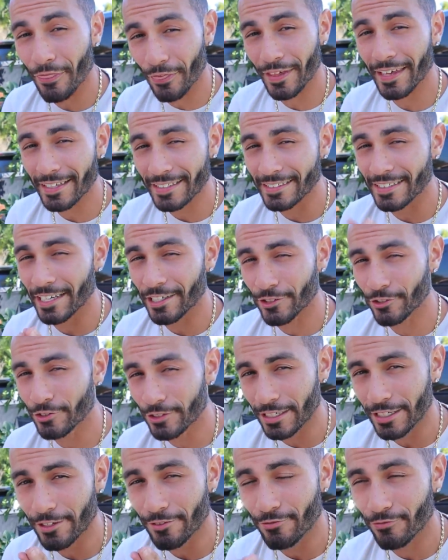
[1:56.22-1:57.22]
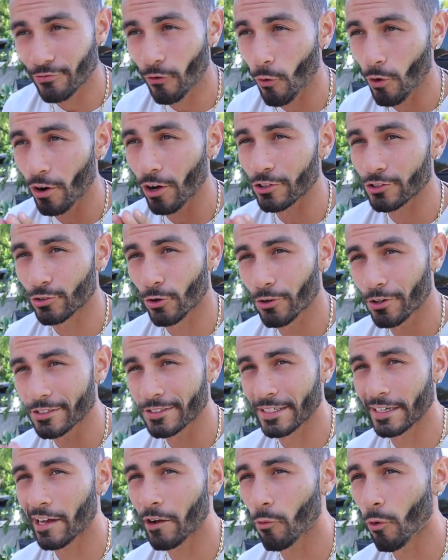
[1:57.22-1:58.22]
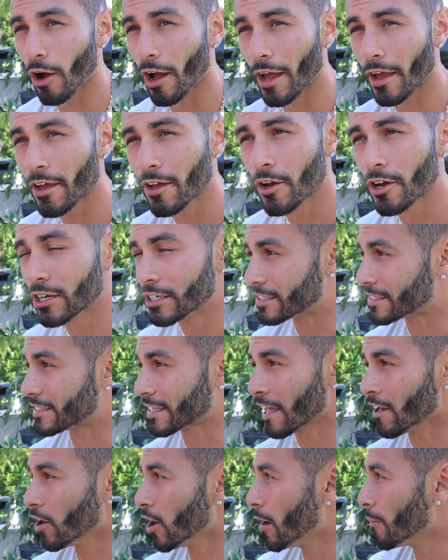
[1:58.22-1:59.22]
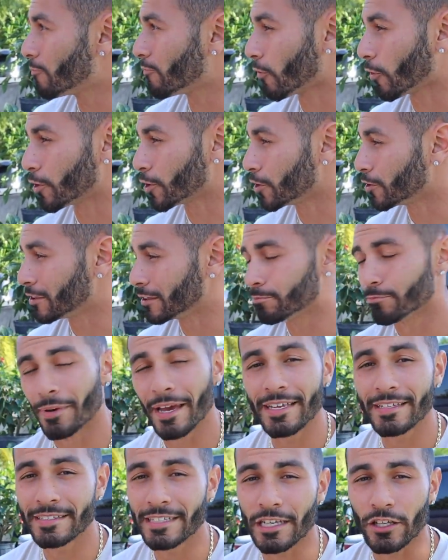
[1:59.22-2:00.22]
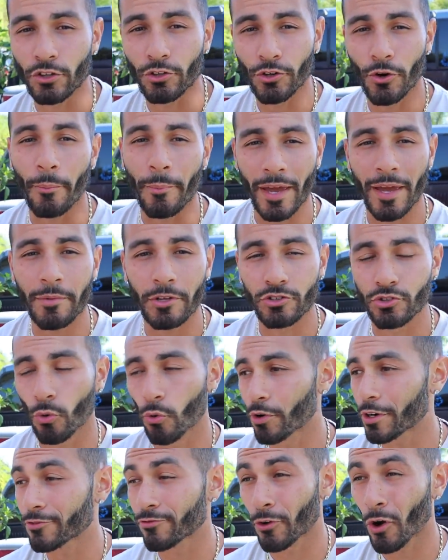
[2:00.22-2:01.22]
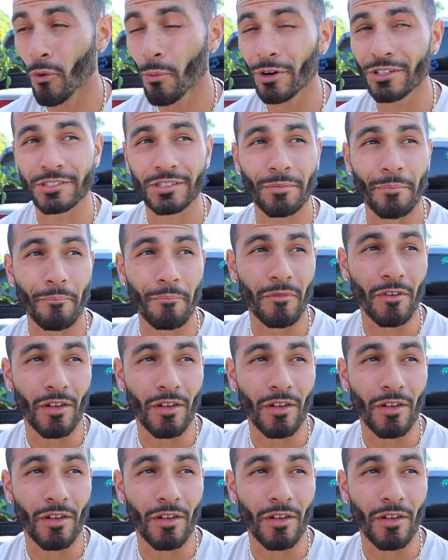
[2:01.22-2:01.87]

things that you need for a tortoise DIY set up for your basic little baby tortoise, for almost